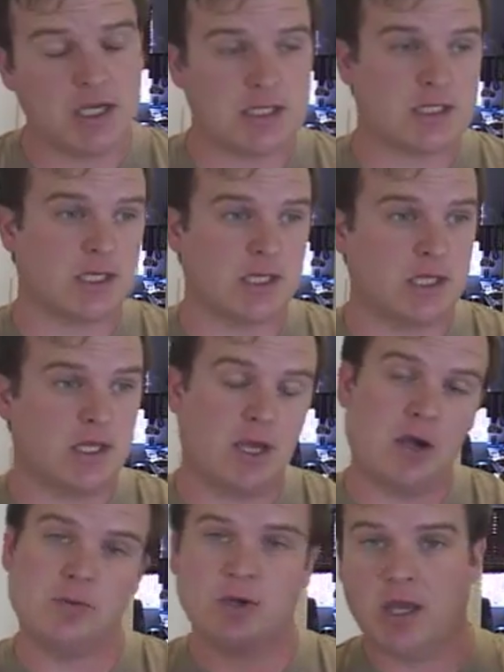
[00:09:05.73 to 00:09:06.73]
instantly they
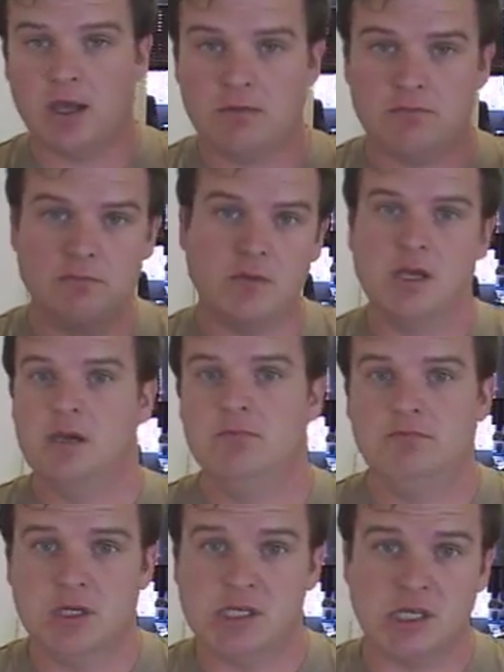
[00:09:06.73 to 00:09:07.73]
all became
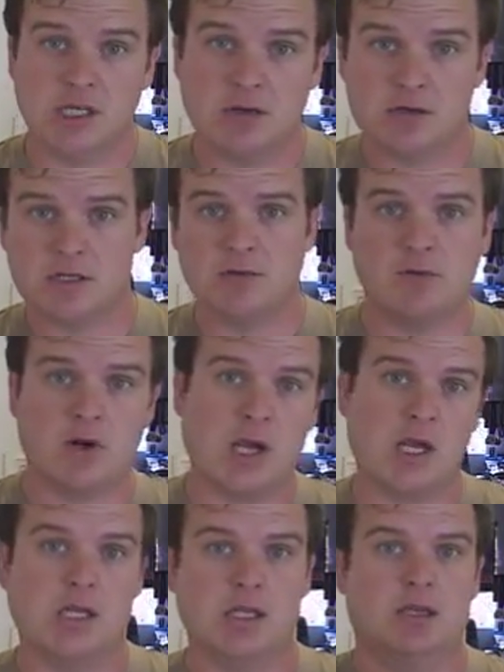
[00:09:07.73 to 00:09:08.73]
millionaires
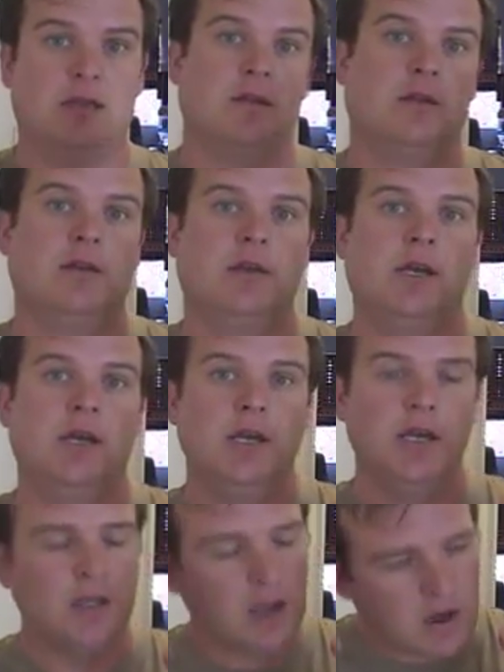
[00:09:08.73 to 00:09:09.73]
overnight. And
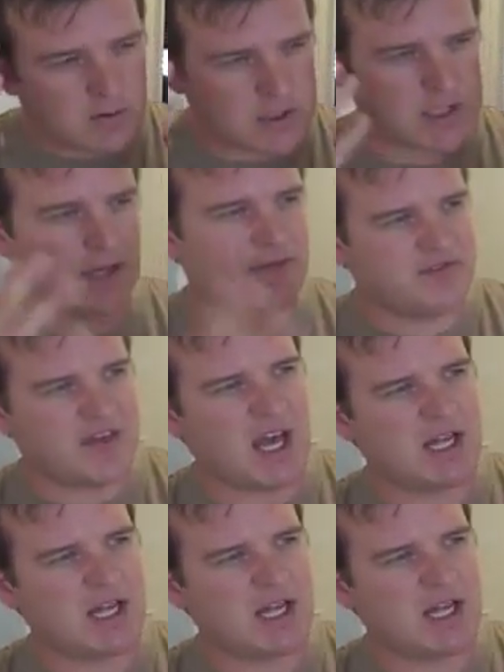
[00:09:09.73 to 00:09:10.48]
I always said, if